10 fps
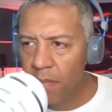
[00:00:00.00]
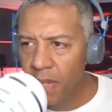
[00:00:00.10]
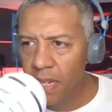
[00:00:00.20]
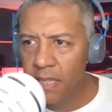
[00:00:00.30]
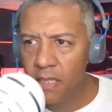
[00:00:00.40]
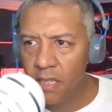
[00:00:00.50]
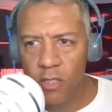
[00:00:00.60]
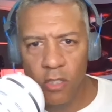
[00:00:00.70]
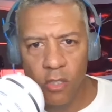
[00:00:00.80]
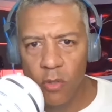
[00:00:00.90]
I mean, let's
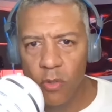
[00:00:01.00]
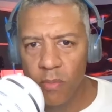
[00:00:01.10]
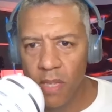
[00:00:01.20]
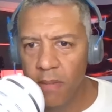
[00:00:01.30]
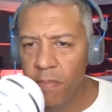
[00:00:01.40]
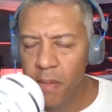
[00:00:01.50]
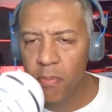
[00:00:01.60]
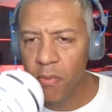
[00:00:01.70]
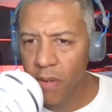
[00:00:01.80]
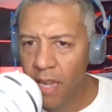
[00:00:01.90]
assume that
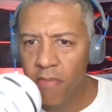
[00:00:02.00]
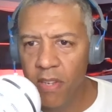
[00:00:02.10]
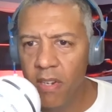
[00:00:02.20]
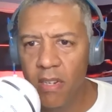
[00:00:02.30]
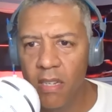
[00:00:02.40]
people haven't